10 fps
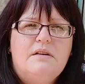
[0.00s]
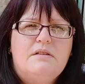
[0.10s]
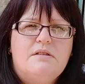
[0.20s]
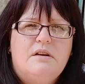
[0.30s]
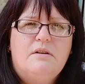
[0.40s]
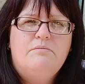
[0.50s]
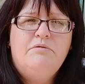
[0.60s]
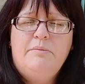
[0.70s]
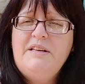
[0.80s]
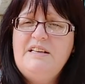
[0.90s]
So
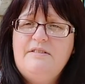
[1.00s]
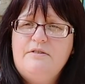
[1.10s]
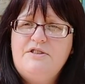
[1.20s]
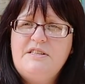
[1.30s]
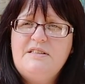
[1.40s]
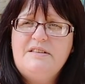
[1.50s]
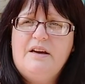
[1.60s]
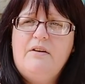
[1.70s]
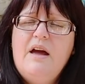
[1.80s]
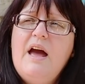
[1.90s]
probably nearly 30 years
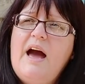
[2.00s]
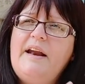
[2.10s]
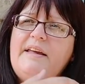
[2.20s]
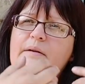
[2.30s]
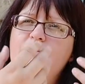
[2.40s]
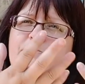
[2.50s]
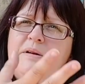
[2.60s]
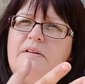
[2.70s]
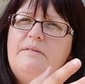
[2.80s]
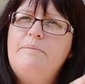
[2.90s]
ago. And it was
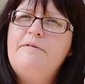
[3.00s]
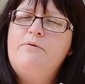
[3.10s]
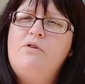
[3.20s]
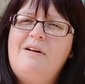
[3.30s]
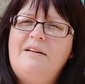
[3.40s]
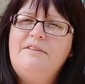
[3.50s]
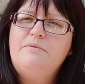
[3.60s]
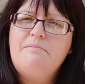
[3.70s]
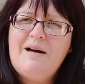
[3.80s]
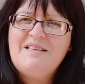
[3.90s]
built before Aldi was
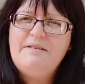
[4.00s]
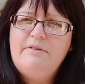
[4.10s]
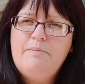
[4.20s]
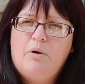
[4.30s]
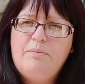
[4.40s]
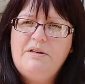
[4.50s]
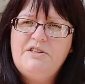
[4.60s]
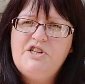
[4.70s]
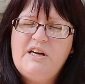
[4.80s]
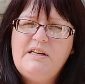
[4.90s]
a massively popular
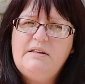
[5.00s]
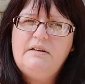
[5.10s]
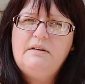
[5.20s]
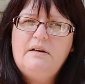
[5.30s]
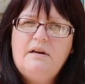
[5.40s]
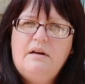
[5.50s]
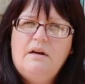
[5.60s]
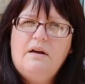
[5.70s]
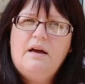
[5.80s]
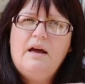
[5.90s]
chain.
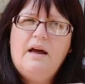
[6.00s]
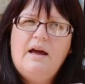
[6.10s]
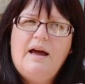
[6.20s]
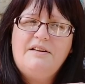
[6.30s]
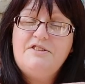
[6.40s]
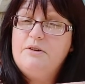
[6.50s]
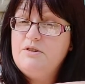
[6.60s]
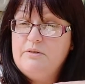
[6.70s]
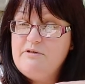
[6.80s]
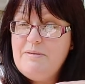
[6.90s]
And so it's
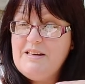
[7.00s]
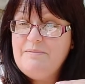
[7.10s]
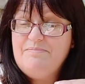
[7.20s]
not very big.